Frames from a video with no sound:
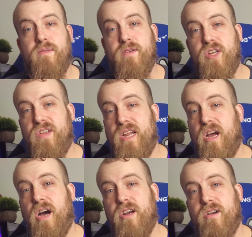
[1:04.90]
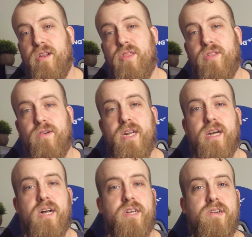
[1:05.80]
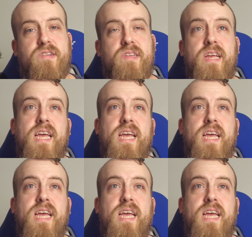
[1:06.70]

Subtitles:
which is at $130, this